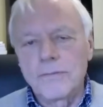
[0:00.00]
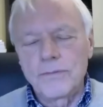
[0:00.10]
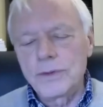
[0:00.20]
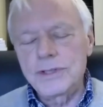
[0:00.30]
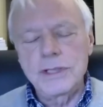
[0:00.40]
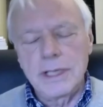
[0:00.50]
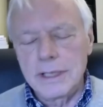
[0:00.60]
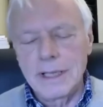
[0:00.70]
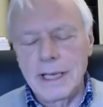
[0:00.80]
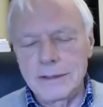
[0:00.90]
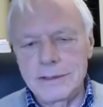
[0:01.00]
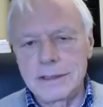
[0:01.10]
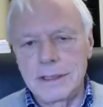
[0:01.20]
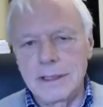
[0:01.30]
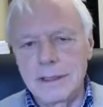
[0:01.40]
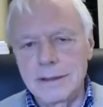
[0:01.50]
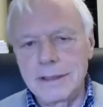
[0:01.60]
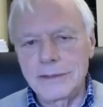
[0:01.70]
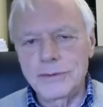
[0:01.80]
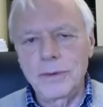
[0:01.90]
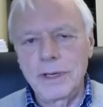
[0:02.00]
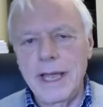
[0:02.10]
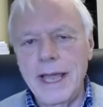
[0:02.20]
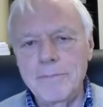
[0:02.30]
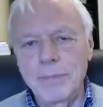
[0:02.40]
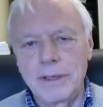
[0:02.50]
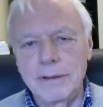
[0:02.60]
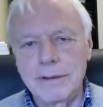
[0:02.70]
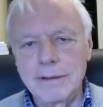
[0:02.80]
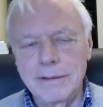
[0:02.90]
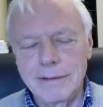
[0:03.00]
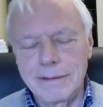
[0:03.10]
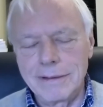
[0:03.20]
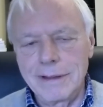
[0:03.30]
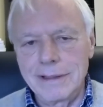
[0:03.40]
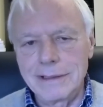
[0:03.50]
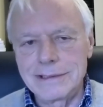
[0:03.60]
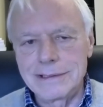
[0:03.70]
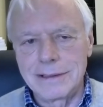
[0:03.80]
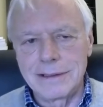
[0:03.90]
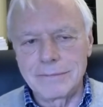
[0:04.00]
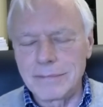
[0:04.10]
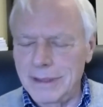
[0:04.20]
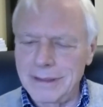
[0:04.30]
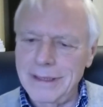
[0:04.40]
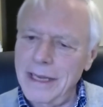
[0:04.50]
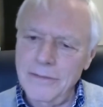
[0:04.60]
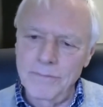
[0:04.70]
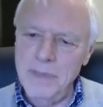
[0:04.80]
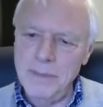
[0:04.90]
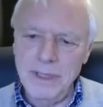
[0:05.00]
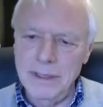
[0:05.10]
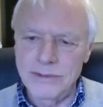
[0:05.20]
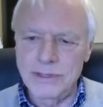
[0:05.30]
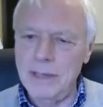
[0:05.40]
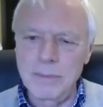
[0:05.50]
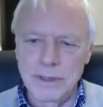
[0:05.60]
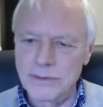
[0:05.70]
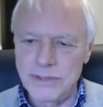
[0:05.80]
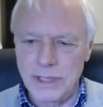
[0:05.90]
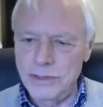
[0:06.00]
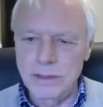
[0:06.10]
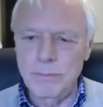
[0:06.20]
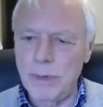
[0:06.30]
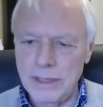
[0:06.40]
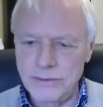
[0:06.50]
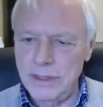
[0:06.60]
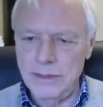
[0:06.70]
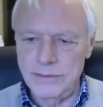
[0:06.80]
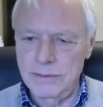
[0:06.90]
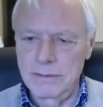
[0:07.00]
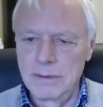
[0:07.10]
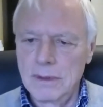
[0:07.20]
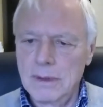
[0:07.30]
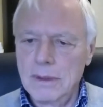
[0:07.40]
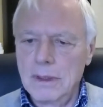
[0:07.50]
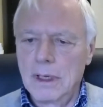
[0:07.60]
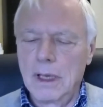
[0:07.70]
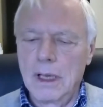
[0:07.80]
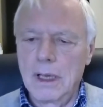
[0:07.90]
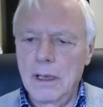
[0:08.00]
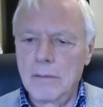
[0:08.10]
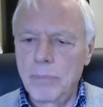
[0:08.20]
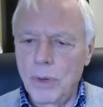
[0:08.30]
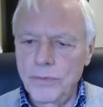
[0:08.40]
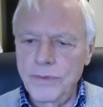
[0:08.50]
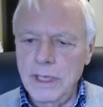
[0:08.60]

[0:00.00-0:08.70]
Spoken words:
the first thing that's going to happen is kind of maybe a stabilization process, both